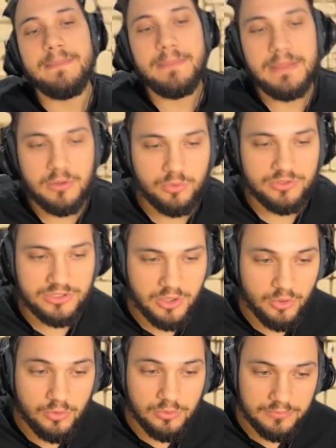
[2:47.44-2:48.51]
It will
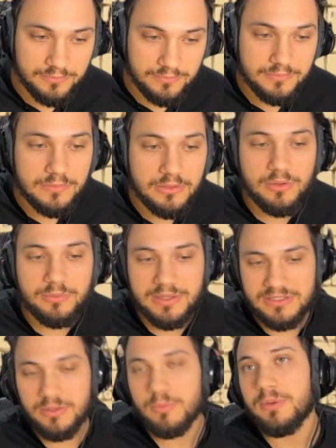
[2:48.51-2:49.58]
slow, so it makes
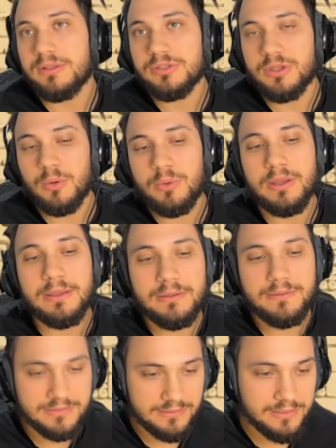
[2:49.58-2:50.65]
the opponent slower,
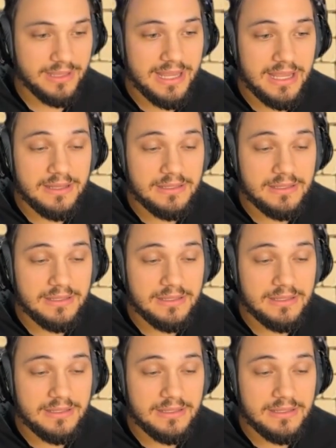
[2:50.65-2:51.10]
and